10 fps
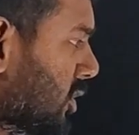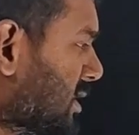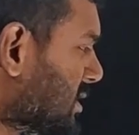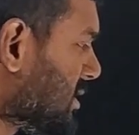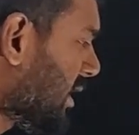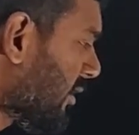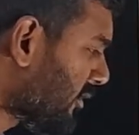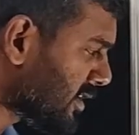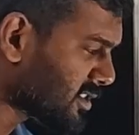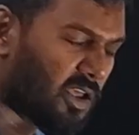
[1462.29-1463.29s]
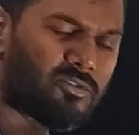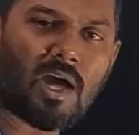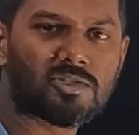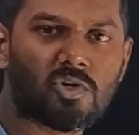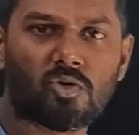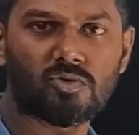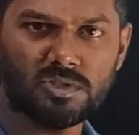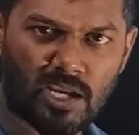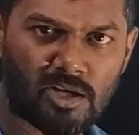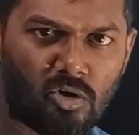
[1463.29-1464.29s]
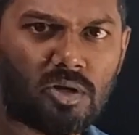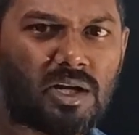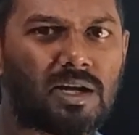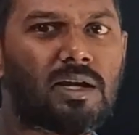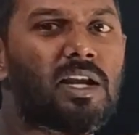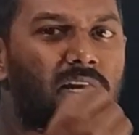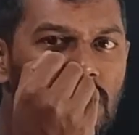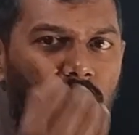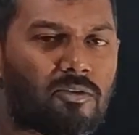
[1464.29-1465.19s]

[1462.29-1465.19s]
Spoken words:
So this is the definition of isotones. I know it is a little